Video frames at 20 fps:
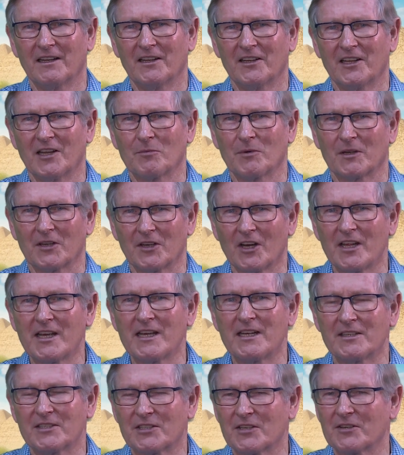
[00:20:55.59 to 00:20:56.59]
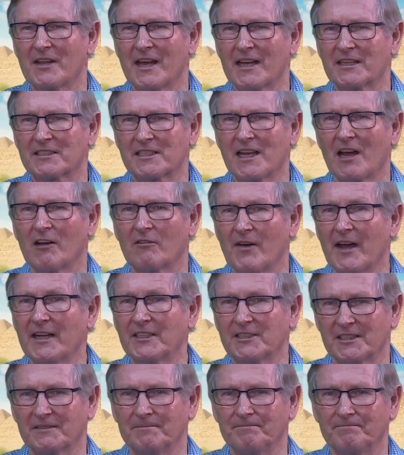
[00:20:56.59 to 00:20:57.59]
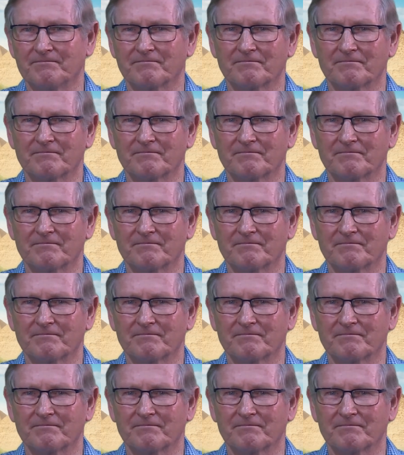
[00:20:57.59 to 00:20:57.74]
that would lead to their salvation.